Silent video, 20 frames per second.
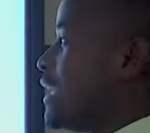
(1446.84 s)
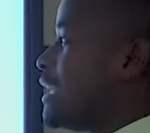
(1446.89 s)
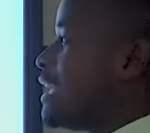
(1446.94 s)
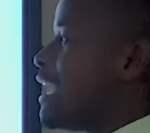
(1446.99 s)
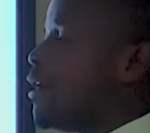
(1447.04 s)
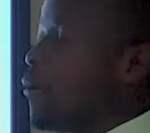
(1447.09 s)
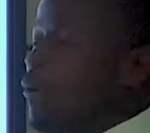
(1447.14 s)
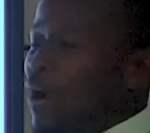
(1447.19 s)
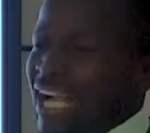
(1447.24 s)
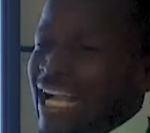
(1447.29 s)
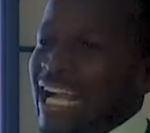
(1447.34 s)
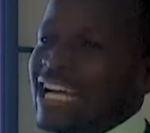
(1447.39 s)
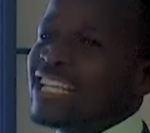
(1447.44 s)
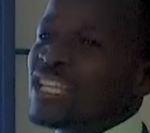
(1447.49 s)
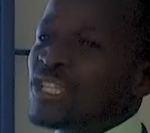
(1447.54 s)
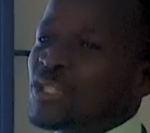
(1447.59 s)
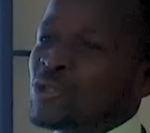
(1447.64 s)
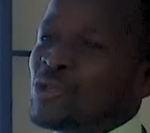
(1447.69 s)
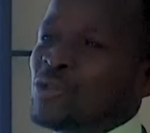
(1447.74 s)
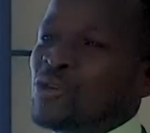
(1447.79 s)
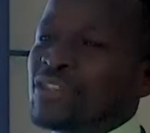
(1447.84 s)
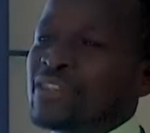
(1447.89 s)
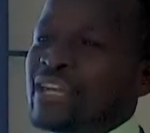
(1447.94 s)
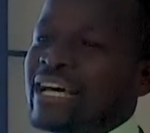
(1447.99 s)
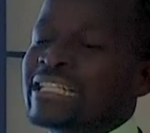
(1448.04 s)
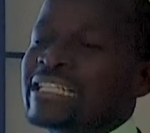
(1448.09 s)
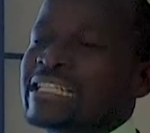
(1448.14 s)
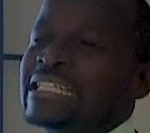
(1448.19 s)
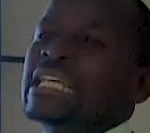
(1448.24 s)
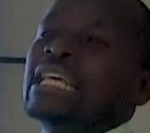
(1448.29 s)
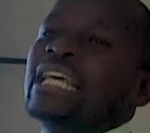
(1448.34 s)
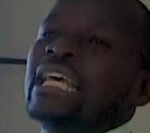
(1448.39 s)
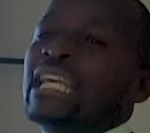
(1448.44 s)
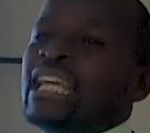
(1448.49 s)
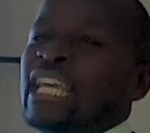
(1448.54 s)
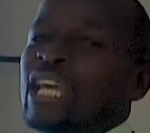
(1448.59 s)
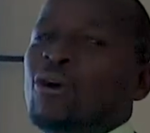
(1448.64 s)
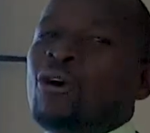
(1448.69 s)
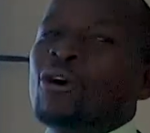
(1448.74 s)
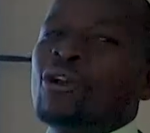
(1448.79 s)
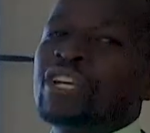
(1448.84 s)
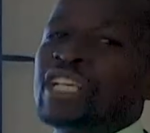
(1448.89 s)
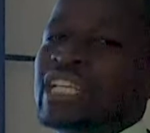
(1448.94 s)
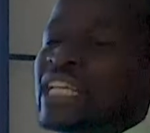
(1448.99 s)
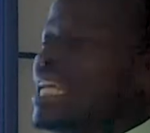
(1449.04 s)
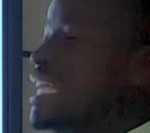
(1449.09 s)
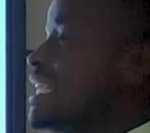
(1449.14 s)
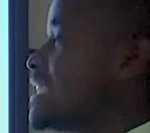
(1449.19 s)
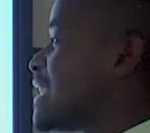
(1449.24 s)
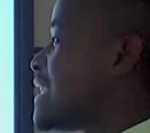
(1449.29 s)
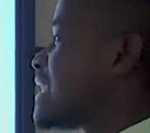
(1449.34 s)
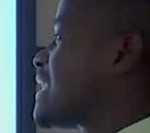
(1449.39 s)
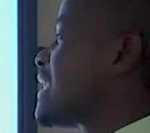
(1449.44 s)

A worker needs to know that he or she is